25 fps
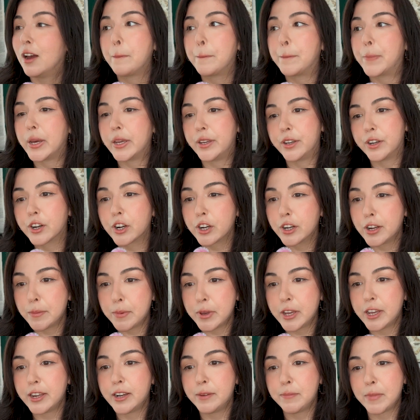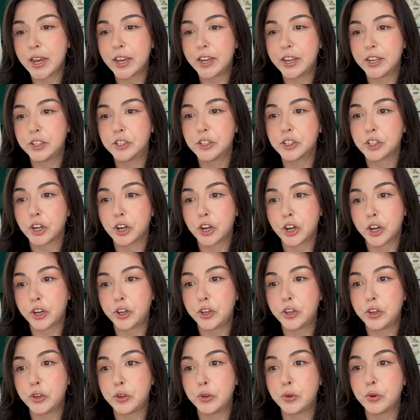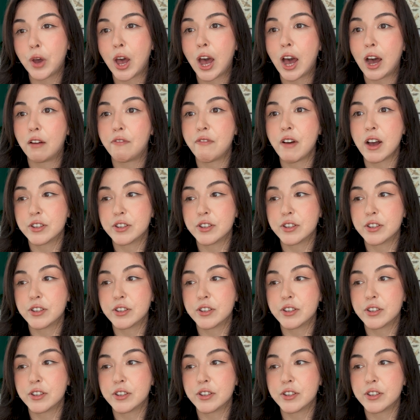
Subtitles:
but you're going to be making sure you have